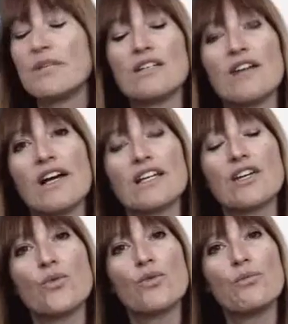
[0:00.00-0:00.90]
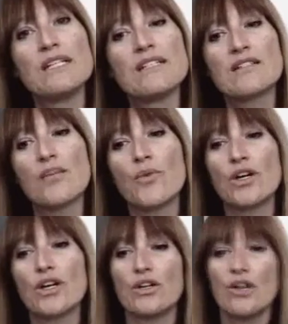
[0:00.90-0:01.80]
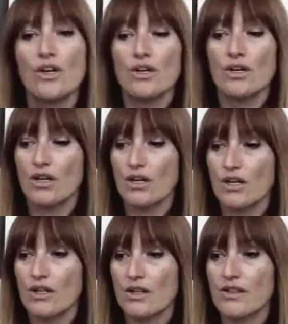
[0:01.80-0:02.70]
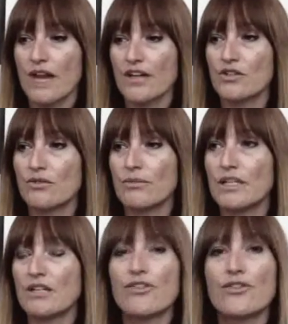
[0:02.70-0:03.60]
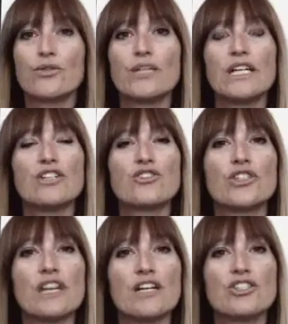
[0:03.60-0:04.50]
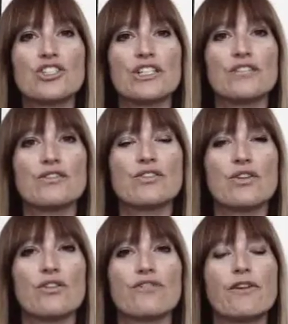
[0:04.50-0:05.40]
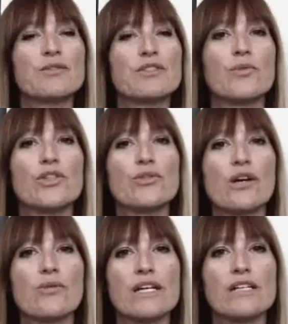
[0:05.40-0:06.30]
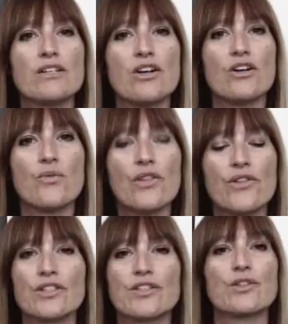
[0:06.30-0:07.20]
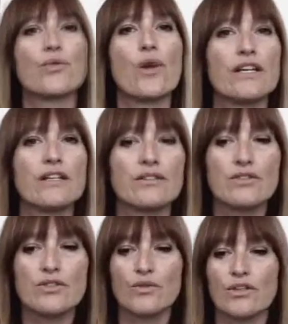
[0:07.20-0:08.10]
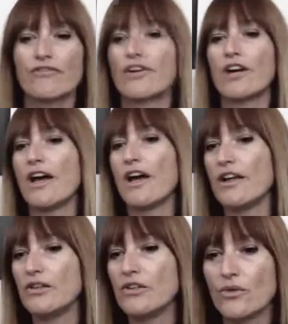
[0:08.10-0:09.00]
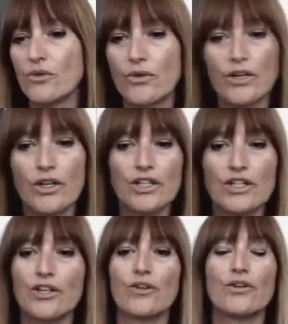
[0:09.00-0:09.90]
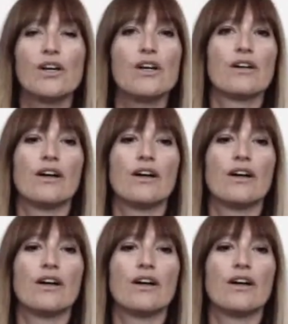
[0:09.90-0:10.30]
me like it will be someone that you meet through an introduction. So from someone you already know, whether it's an acquaintance or a friend or, you know,